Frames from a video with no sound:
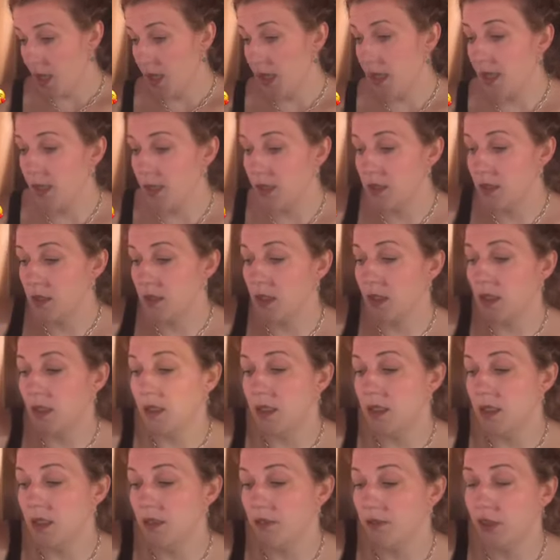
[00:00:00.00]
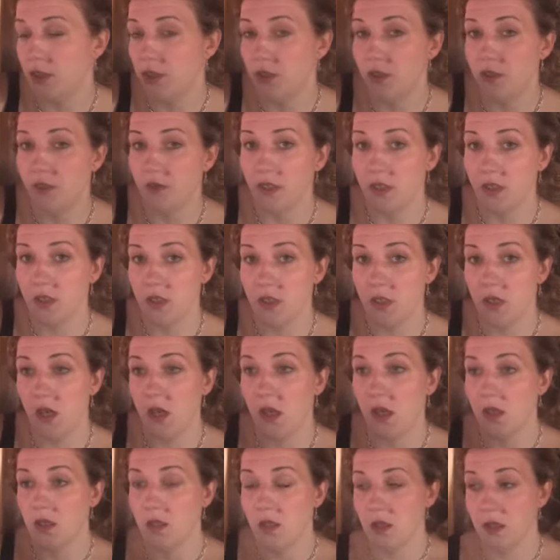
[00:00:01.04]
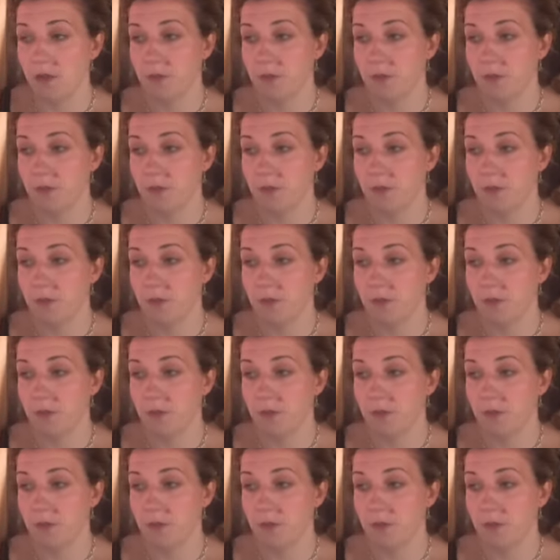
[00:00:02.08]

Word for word: And let's have a universe card.